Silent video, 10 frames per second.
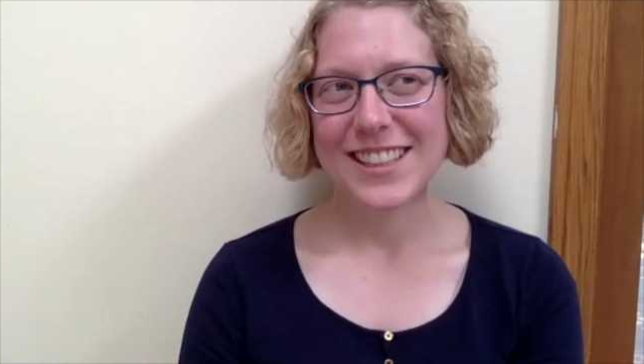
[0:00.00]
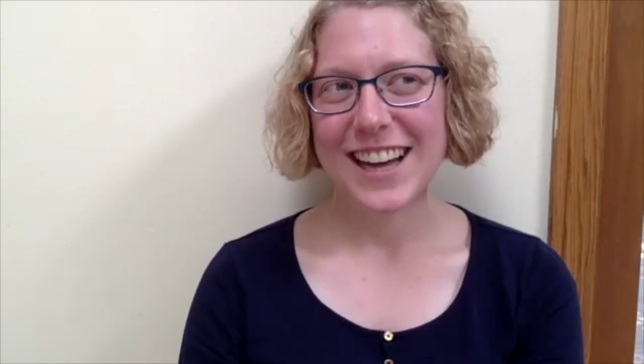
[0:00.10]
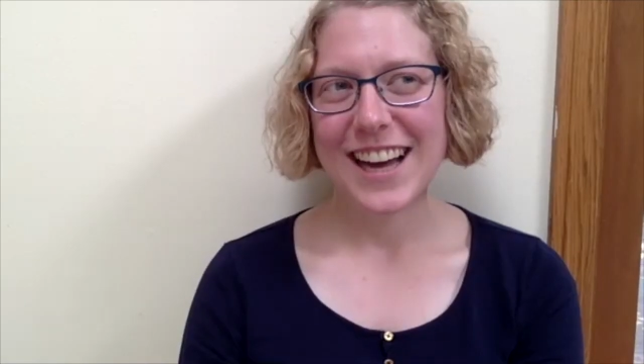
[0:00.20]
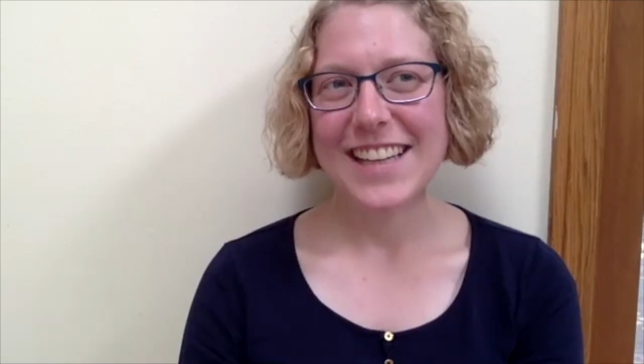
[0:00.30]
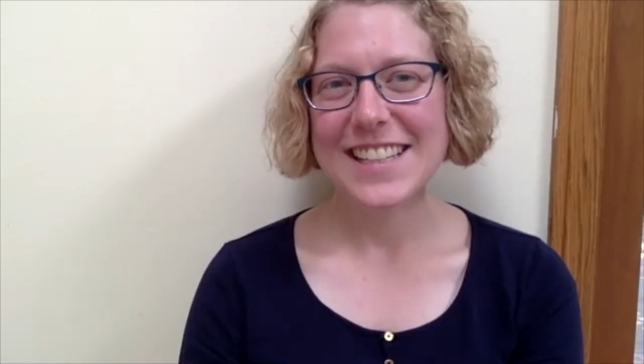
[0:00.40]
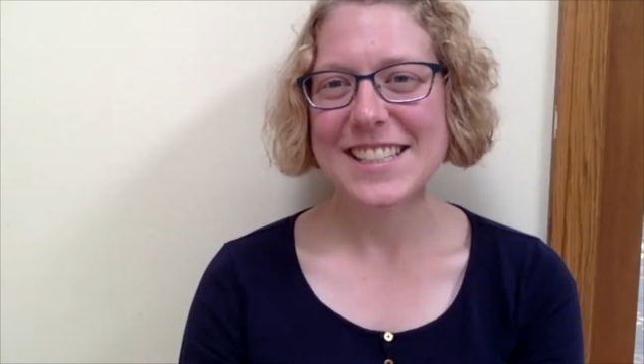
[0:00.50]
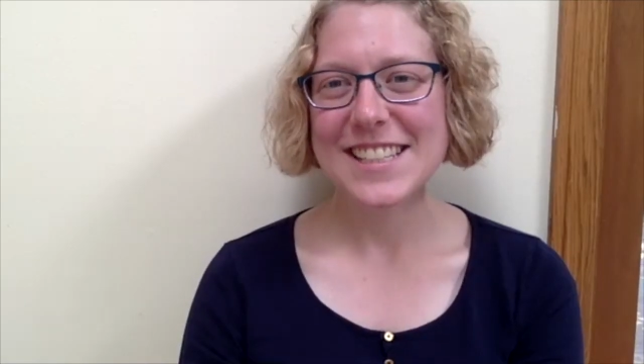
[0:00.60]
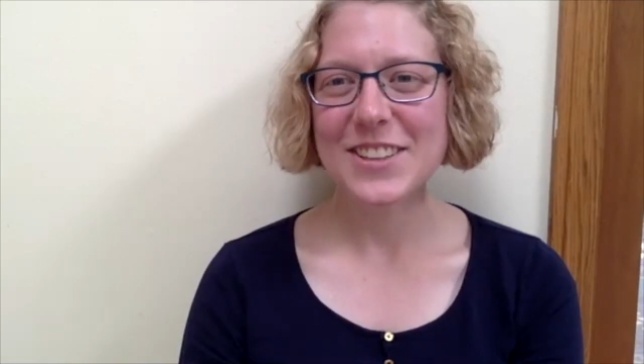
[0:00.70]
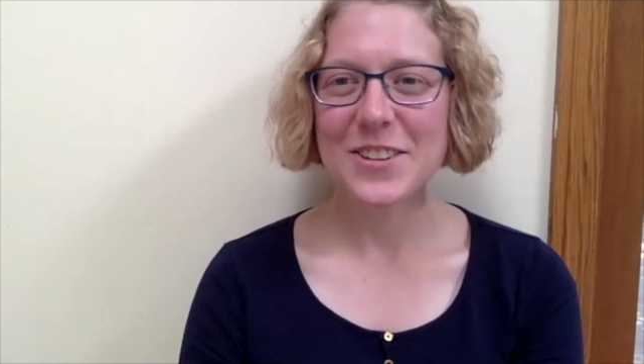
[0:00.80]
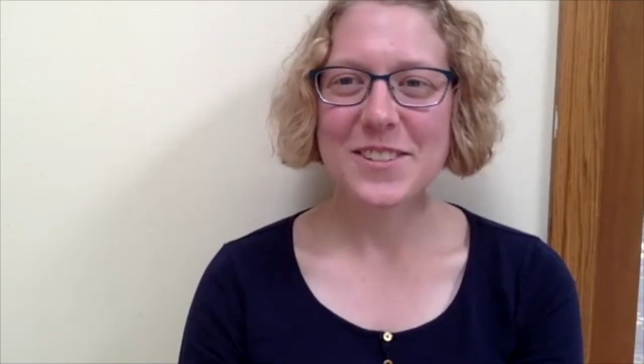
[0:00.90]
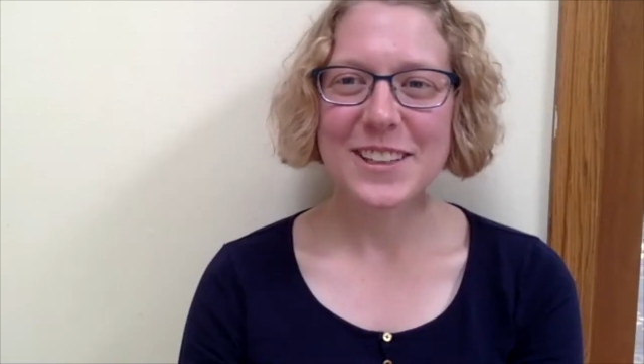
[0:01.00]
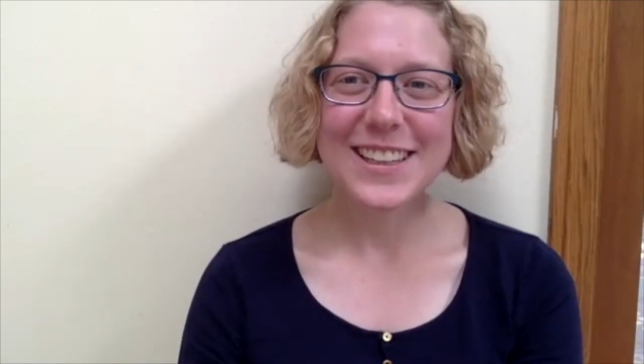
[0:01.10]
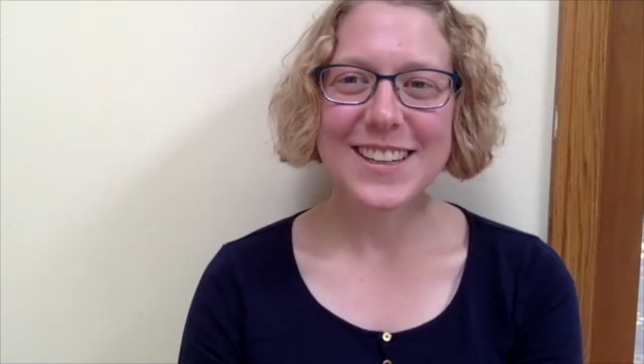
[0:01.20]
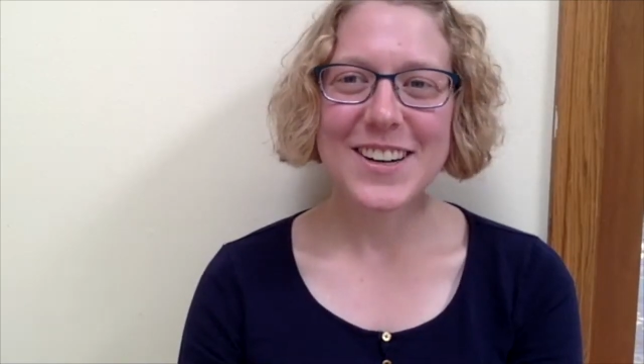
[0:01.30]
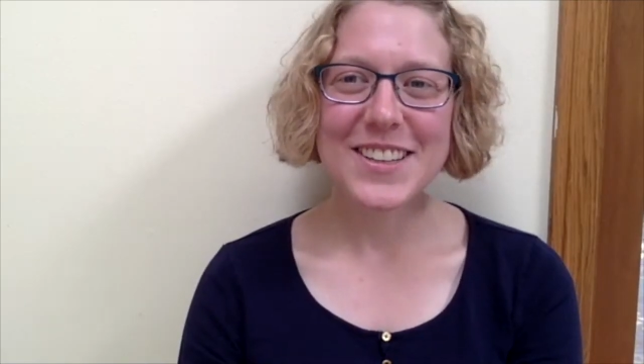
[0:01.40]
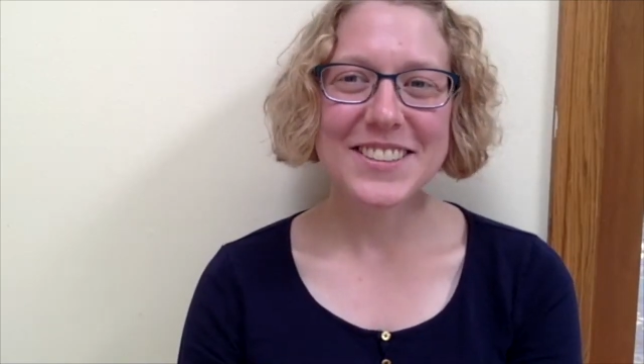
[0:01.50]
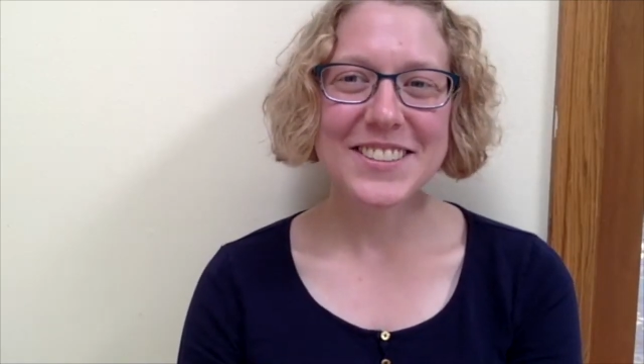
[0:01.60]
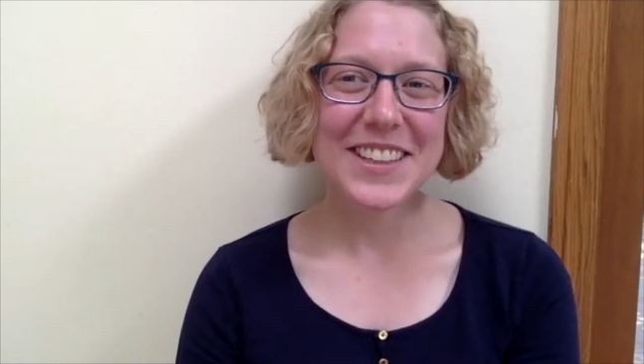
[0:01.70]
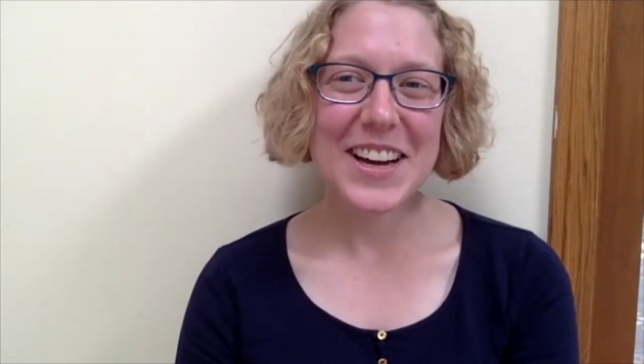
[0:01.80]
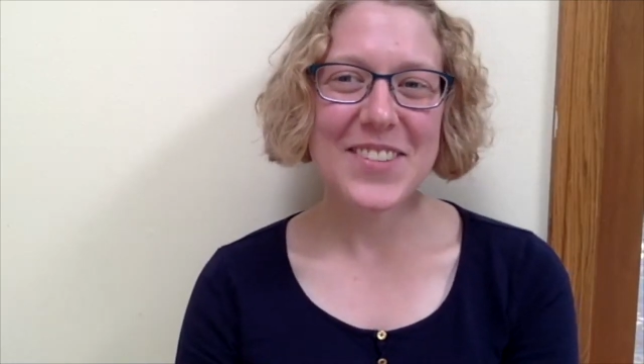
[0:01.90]
I still don't really know
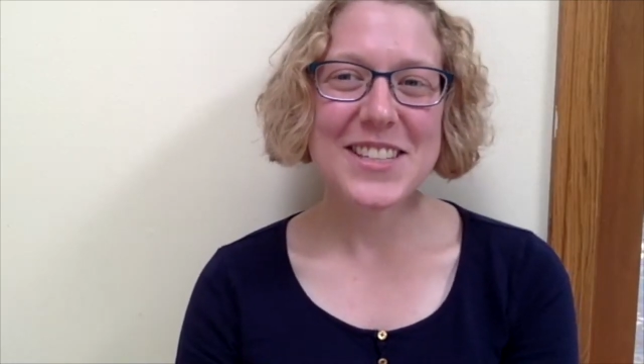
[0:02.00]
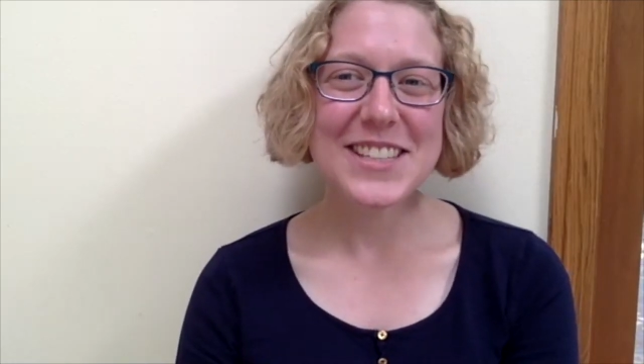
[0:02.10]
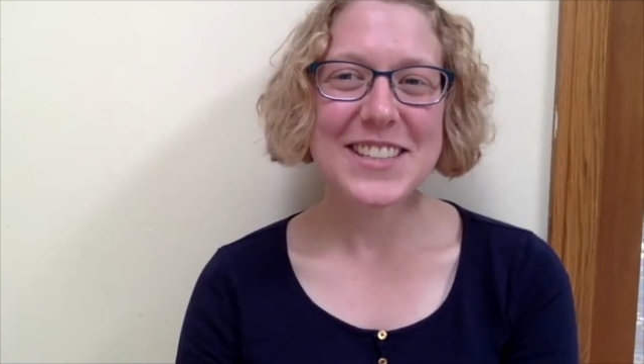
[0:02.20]
what I'm doing